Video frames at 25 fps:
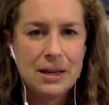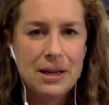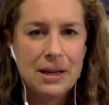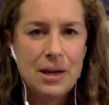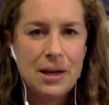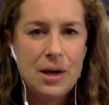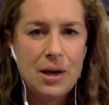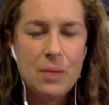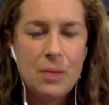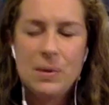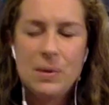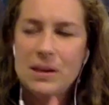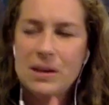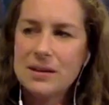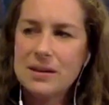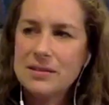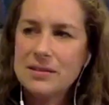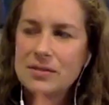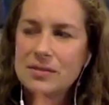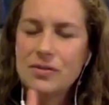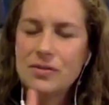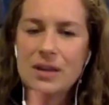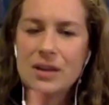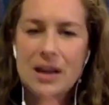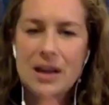because
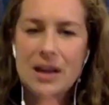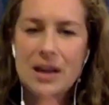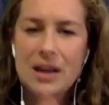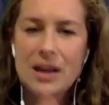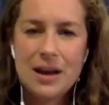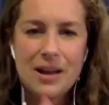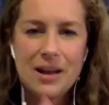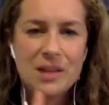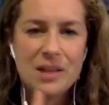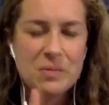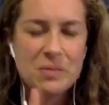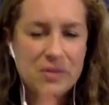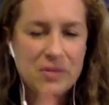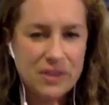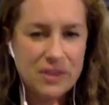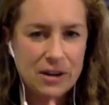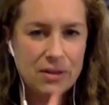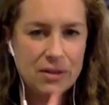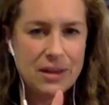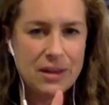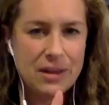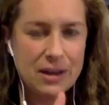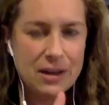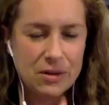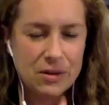of the column of air
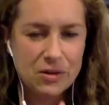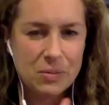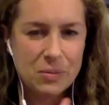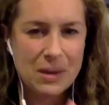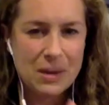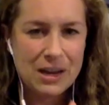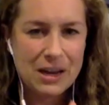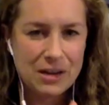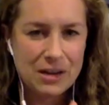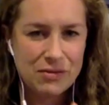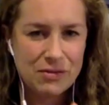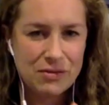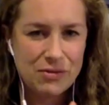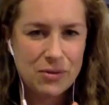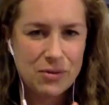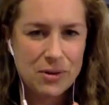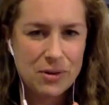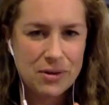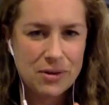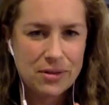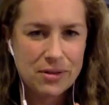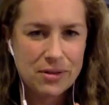that goes back and forth.